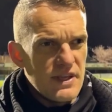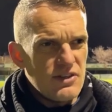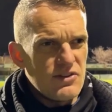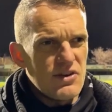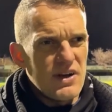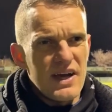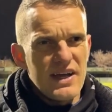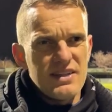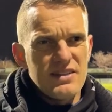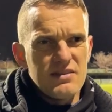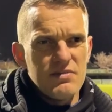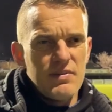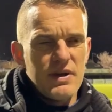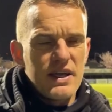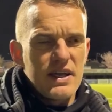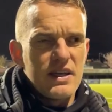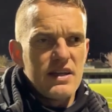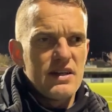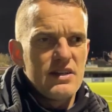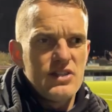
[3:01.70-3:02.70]
tried to
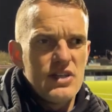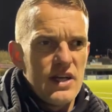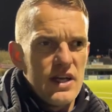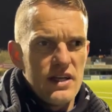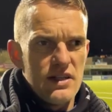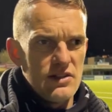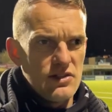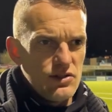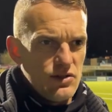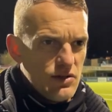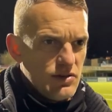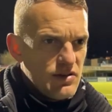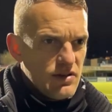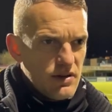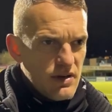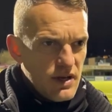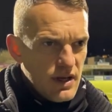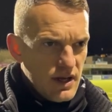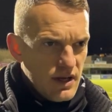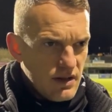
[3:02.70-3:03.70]
make it a change due
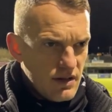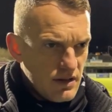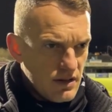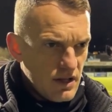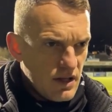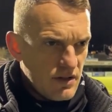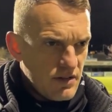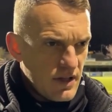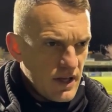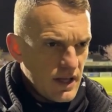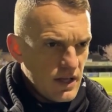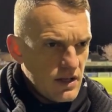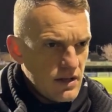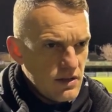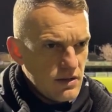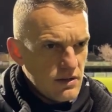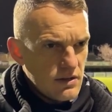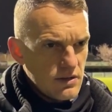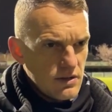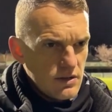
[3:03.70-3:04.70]
to, I think
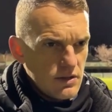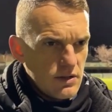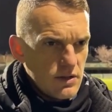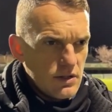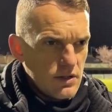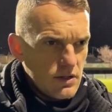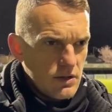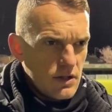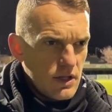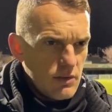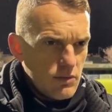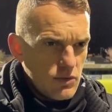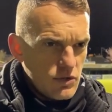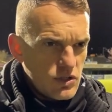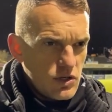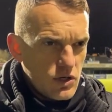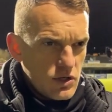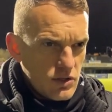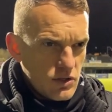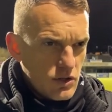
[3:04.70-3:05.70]
it was
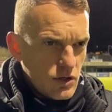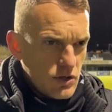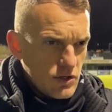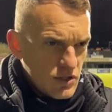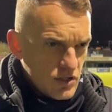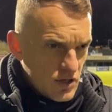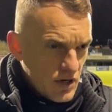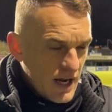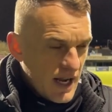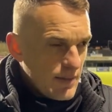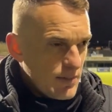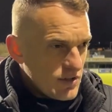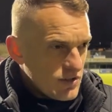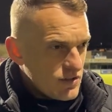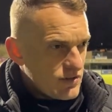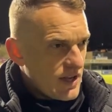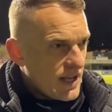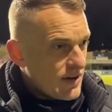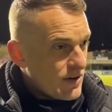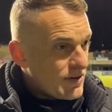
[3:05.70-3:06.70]
described
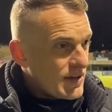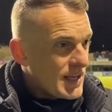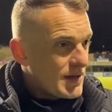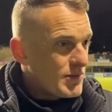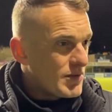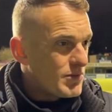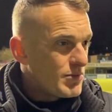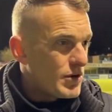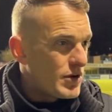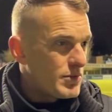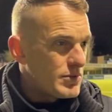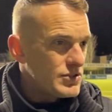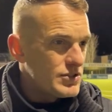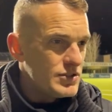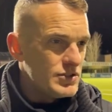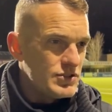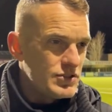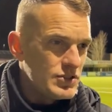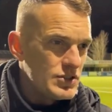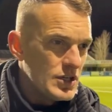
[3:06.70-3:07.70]
as entertainment
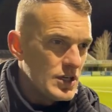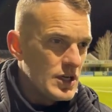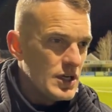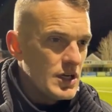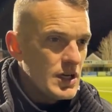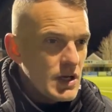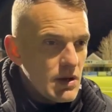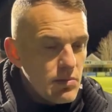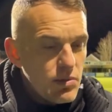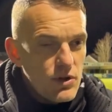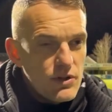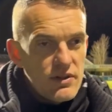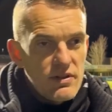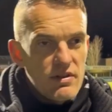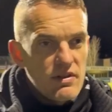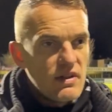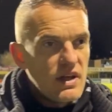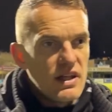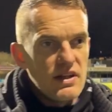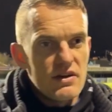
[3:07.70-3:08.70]
purposes, but
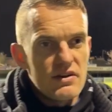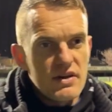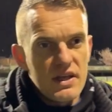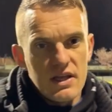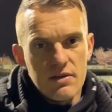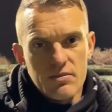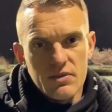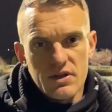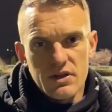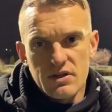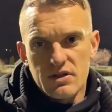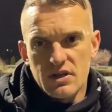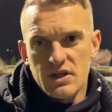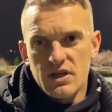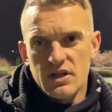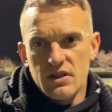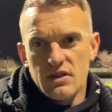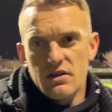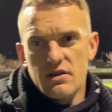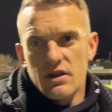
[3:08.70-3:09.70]
entertainment
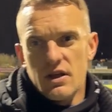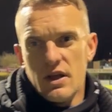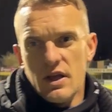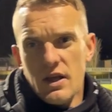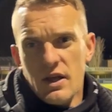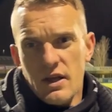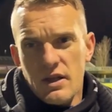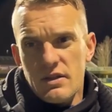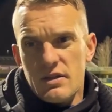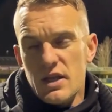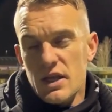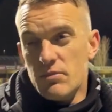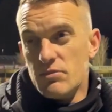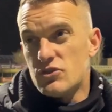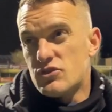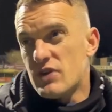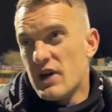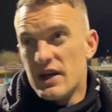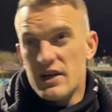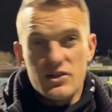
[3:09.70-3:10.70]
and teams
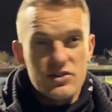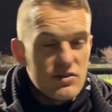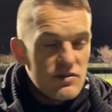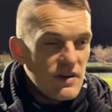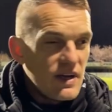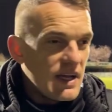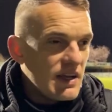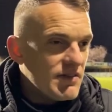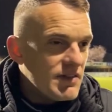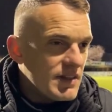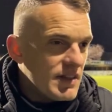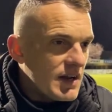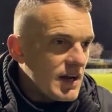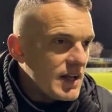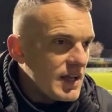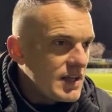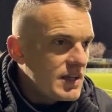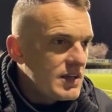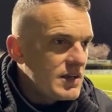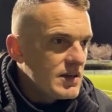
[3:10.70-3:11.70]
trying to survive in the
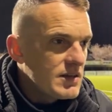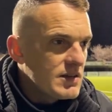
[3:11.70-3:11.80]
league